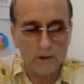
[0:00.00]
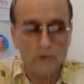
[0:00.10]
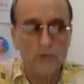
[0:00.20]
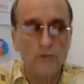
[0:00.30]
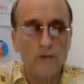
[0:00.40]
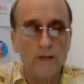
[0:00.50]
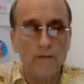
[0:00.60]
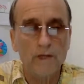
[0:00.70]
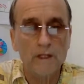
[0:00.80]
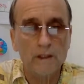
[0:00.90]
to
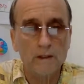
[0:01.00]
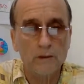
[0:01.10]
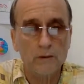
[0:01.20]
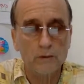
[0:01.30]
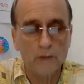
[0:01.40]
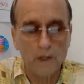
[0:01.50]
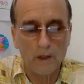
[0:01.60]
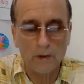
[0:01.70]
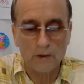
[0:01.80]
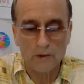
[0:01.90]

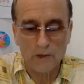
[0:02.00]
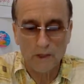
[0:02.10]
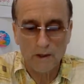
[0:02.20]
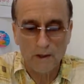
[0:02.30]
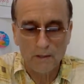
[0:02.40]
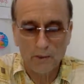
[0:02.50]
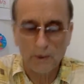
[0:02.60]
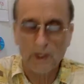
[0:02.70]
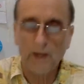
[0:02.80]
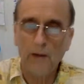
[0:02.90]
$72
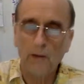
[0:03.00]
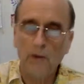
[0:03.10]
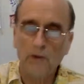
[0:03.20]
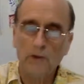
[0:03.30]
per hour.